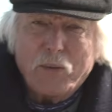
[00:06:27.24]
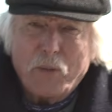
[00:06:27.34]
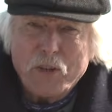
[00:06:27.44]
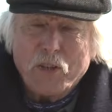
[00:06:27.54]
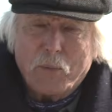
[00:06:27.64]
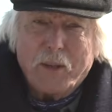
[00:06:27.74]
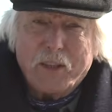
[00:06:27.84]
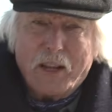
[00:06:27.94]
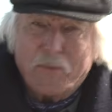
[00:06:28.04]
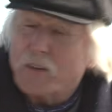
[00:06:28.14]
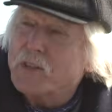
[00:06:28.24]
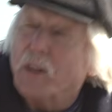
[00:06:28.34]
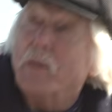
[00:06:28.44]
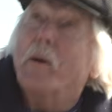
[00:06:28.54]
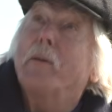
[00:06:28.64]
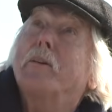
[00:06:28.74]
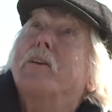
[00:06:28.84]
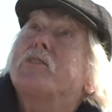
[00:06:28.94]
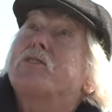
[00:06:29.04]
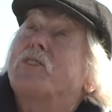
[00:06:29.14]
reasonably canvassed at the
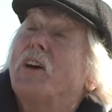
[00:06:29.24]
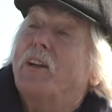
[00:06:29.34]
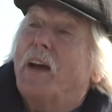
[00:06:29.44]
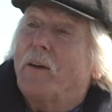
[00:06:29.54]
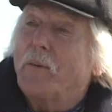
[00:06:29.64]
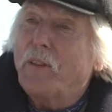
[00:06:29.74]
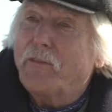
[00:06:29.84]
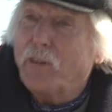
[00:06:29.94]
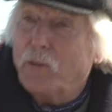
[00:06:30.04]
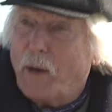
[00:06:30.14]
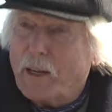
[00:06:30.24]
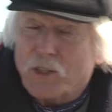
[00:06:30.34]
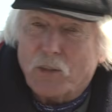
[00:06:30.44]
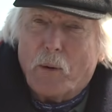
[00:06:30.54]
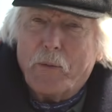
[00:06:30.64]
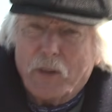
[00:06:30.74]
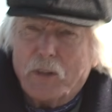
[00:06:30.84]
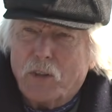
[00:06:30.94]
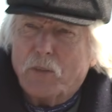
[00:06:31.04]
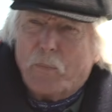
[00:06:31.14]
moment, as it's turned out, with the full mainsail, but we've
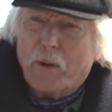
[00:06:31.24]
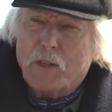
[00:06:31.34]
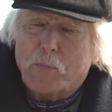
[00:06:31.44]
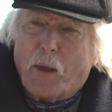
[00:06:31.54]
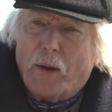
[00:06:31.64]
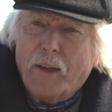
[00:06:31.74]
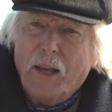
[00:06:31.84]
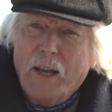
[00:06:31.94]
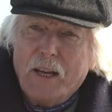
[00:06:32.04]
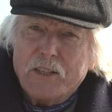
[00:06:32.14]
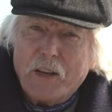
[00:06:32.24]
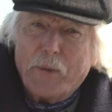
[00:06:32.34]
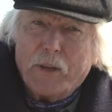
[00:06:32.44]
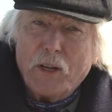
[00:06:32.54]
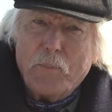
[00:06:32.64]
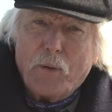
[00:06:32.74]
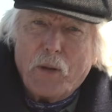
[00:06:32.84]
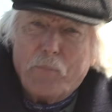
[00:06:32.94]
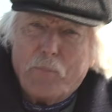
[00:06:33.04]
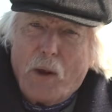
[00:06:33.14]
got a good breeze blowing, so we're going to put
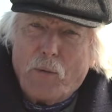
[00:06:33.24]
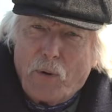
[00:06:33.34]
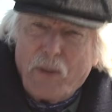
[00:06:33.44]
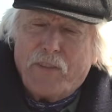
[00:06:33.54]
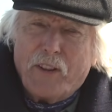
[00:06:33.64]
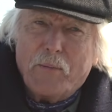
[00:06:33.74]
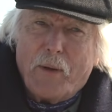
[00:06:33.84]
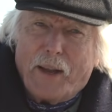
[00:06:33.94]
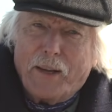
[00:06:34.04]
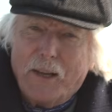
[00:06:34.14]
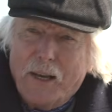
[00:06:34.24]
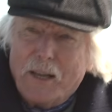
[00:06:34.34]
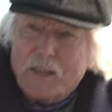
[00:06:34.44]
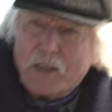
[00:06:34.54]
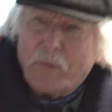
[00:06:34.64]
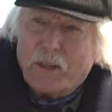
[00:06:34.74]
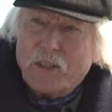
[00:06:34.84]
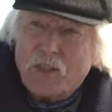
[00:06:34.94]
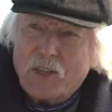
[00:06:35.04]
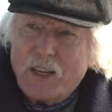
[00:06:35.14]
a reef in the main so we
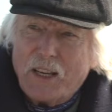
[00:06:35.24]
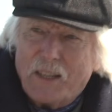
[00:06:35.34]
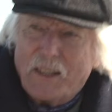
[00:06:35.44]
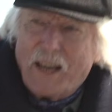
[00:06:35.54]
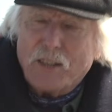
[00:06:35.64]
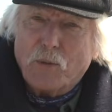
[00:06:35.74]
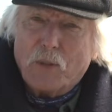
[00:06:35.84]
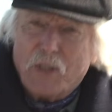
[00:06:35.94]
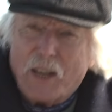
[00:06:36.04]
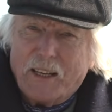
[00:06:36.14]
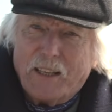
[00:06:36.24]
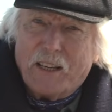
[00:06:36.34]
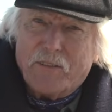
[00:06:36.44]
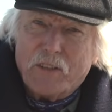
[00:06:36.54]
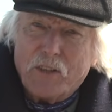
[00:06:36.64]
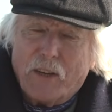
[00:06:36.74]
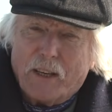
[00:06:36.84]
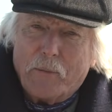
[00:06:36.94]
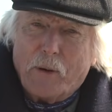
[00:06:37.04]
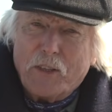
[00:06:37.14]
can see the actual technique for
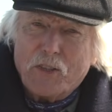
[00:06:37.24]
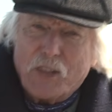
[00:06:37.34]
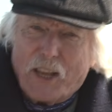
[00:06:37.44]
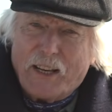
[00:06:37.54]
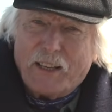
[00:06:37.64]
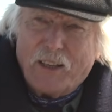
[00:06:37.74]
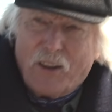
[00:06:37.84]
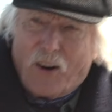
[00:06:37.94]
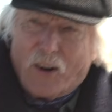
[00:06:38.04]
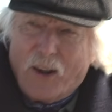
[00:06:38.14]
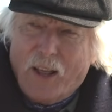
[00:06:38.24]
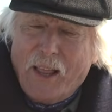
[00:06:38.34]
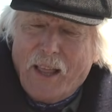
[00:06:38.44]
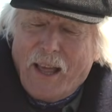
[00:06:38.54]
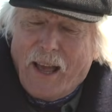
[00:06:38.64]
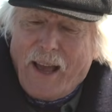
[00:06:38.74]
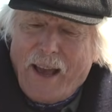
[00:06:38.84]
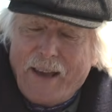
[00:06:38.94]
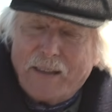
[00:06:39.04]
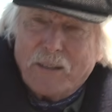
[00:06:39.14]
doing it when you're sailing along.
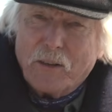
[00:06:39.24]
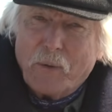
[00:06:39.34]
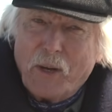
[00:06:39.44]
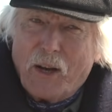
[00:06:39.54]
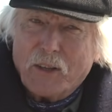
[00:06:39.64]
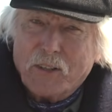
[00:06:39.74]
And we are